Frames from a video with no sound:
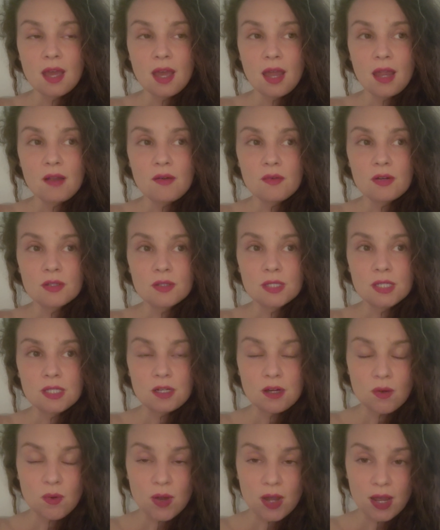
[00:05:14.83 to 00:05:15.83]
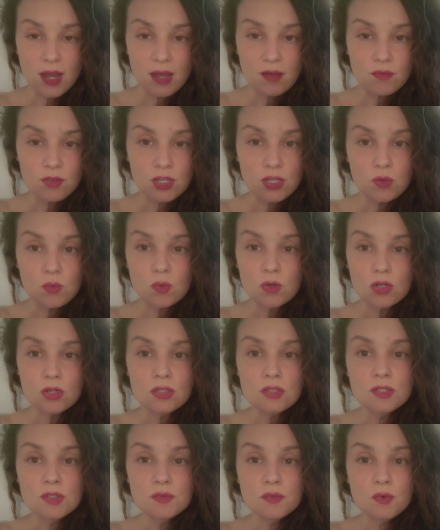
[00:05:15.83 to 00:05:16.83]
I really don't have any
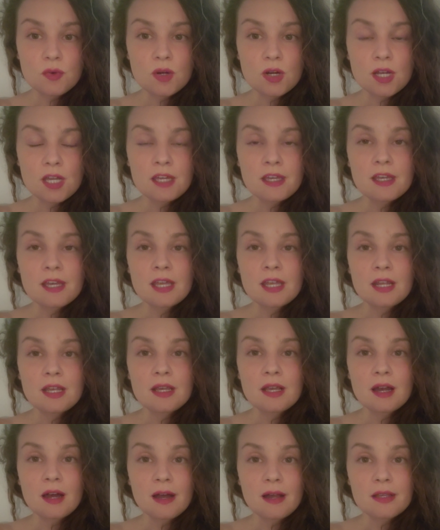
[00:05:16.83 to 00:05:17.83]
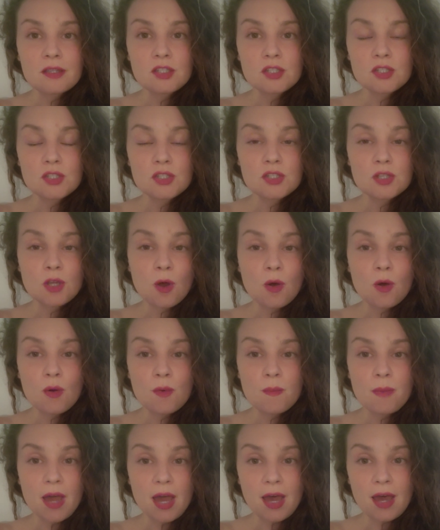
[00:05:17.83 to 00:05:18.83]
words for it. And it got
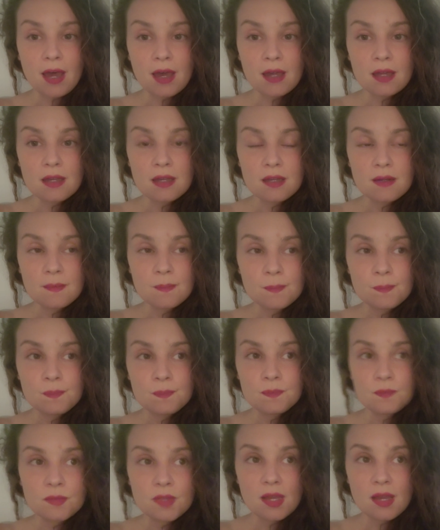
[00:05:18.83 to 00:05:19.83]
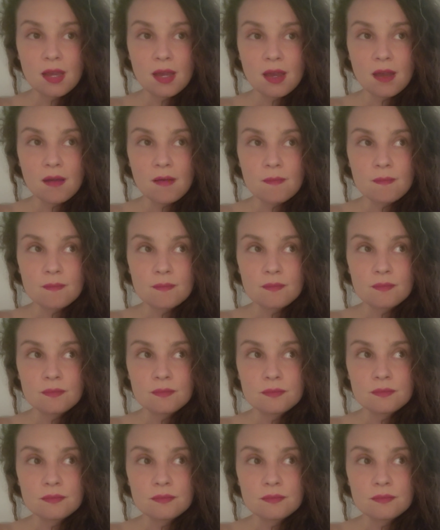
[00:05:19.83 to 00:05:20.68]
so bad. Even